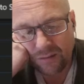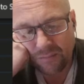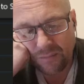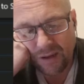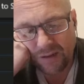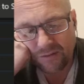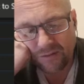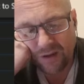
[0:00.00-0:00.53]

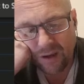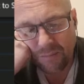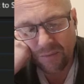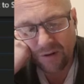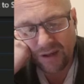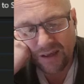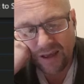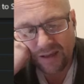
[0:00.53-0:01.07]
makes
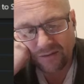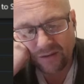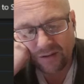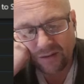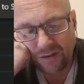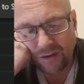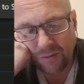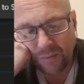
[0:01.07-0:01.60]
carbonic acid,
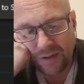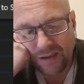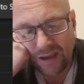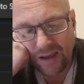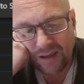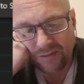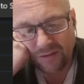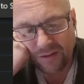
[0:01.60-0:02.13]
a weak
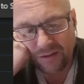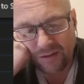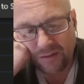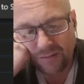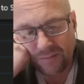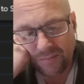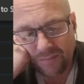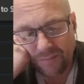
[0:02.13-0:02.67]
acid.
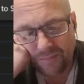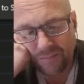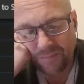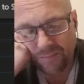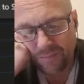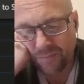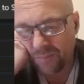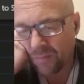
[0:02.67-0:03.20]

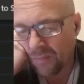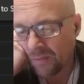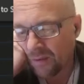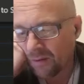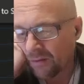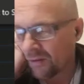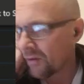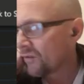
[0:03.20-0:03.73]

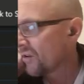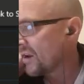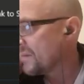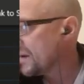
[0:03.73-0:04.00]
So it's going